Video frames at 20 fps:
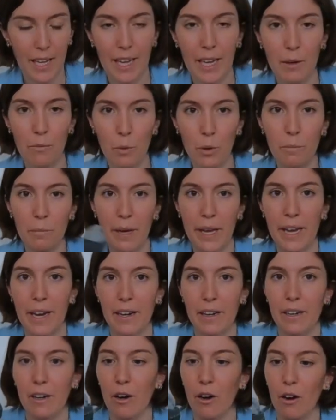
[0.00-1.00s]
And one
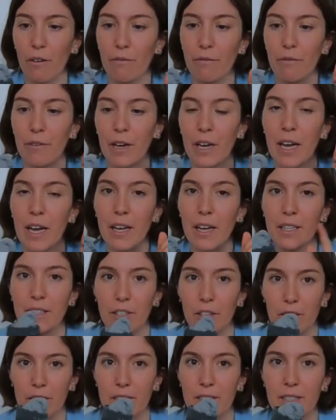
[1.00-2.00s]
pair of
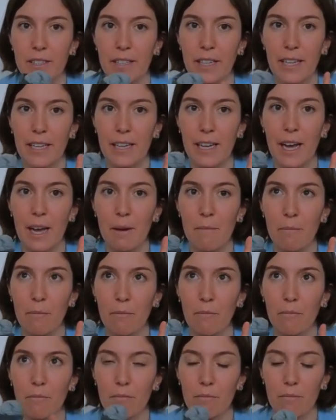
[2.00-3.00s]
socks that
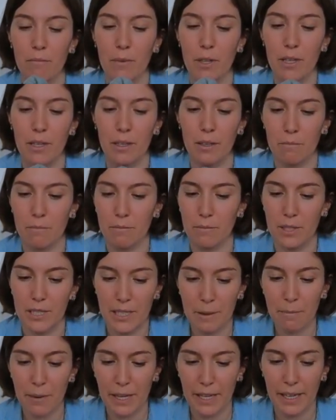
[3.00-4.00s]
I'm
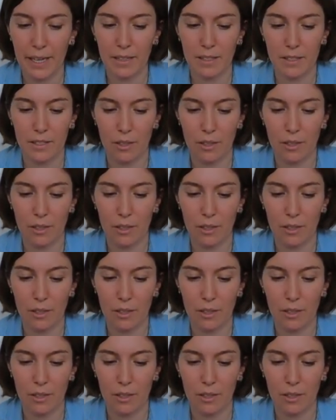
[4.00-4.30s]
sleeping in,